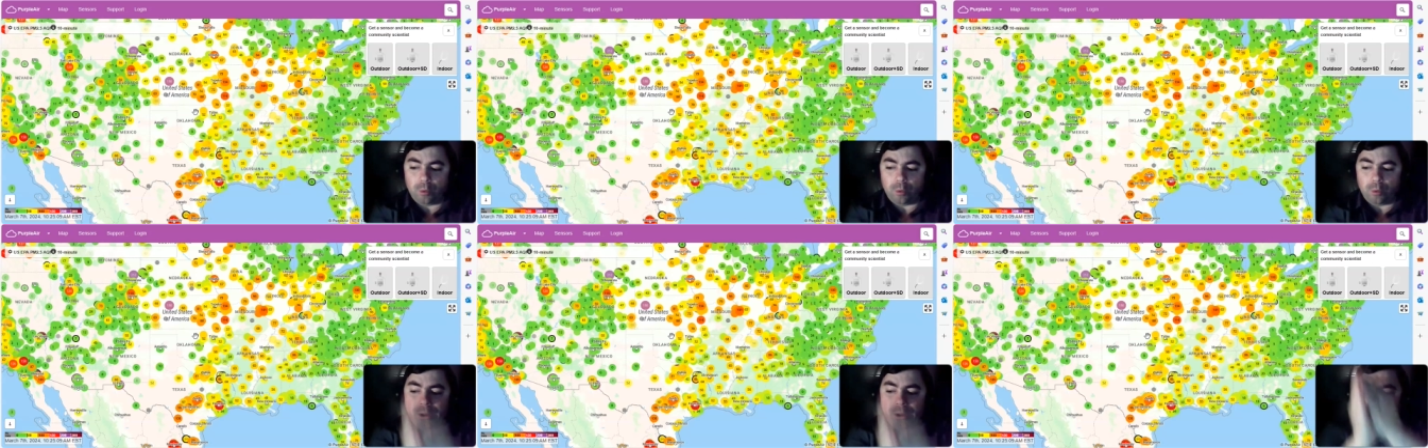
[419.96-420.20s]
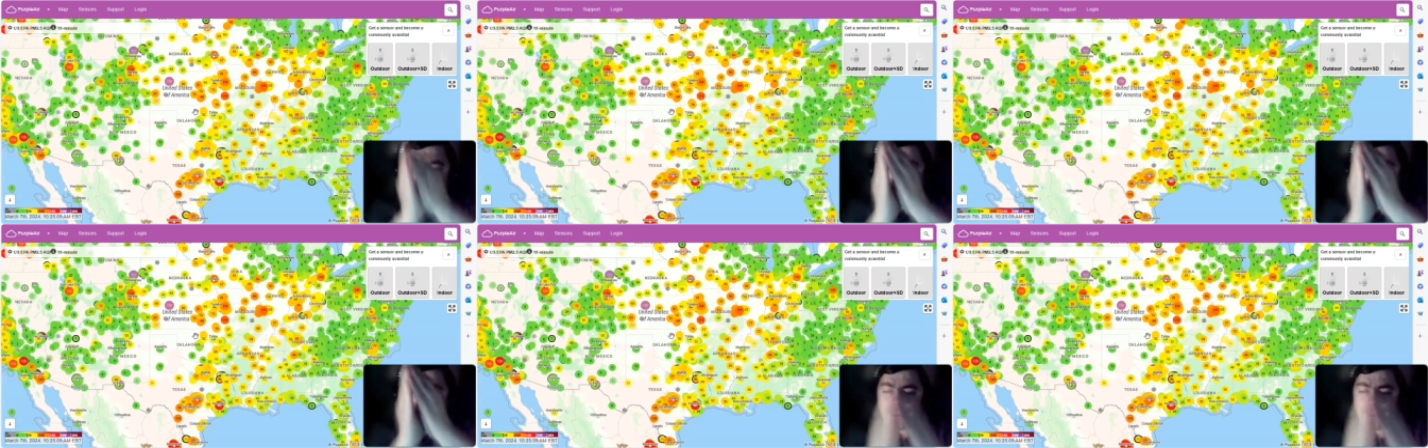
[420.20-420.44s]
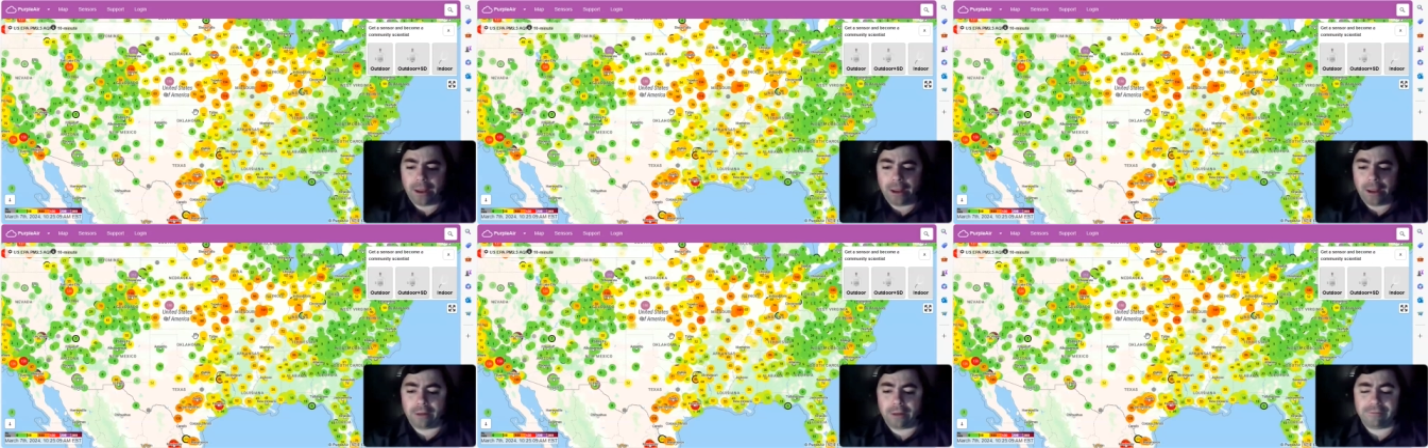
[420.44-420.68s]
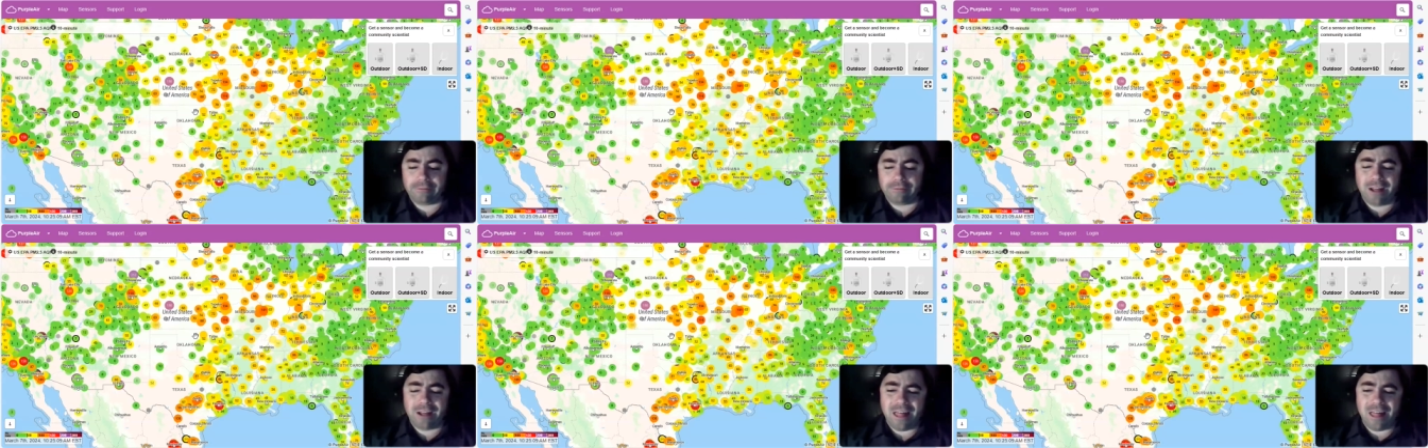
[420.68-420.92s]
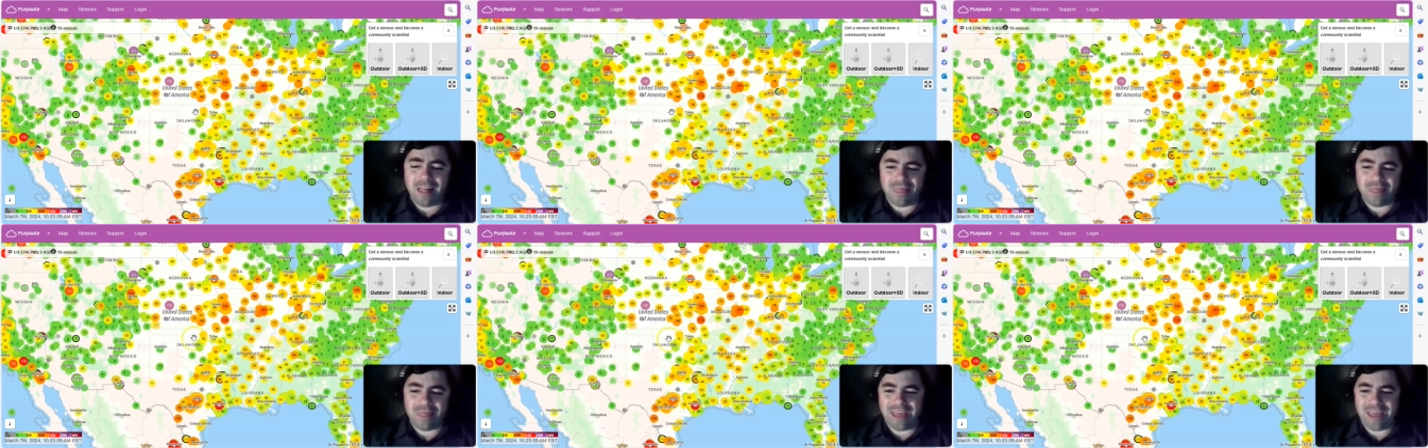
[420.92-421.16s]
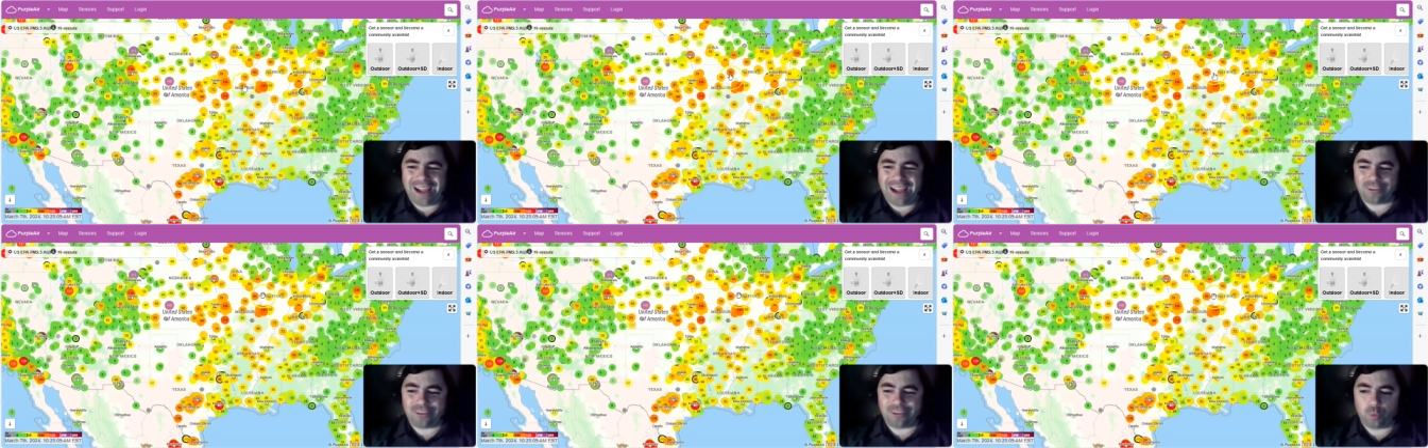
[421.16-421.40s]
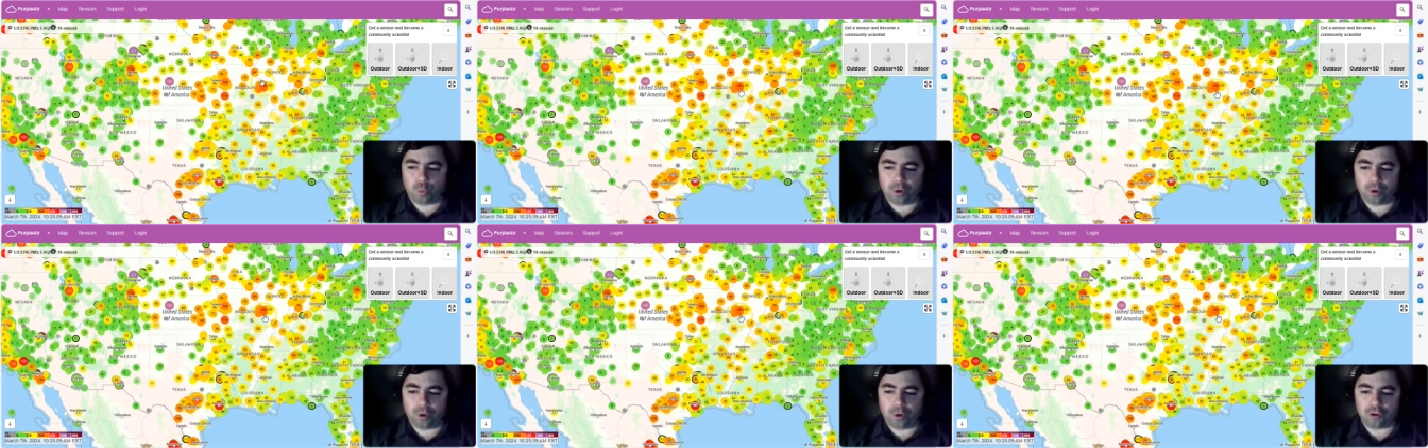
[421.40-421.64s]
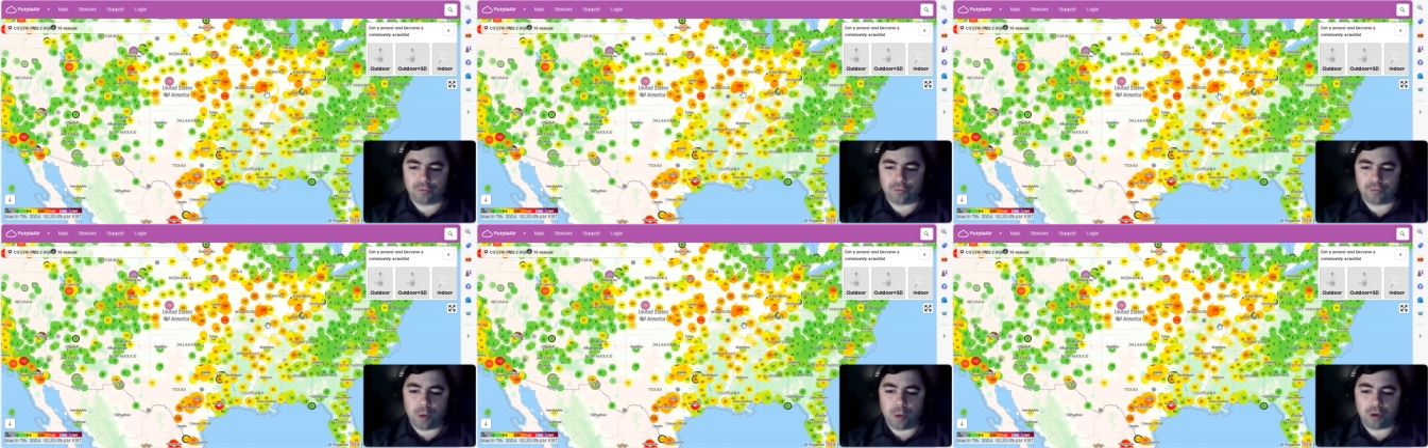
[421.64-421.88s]
way they're coming out of, that's where
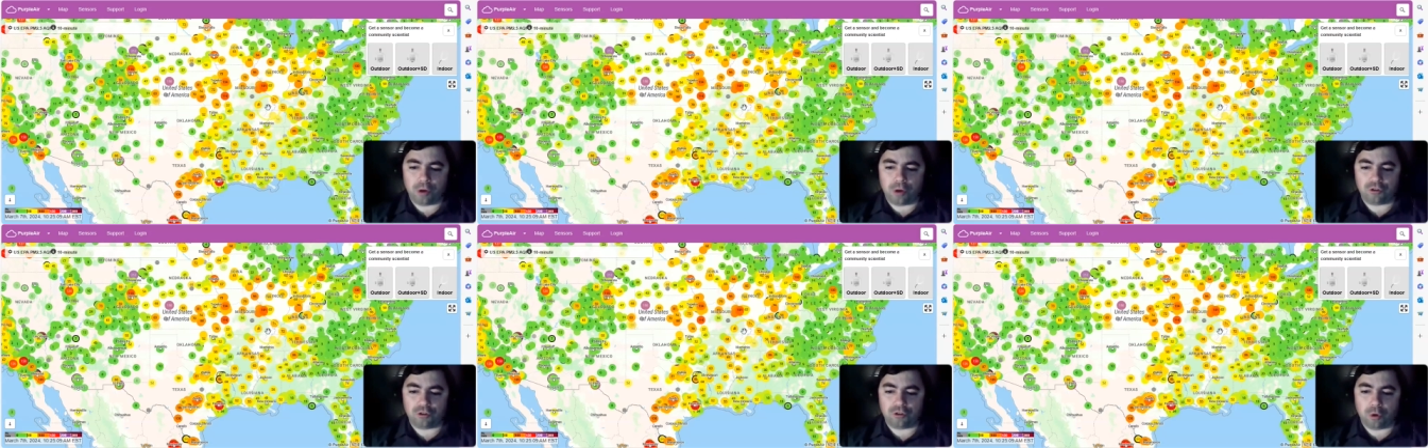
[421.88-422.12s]
the smoke is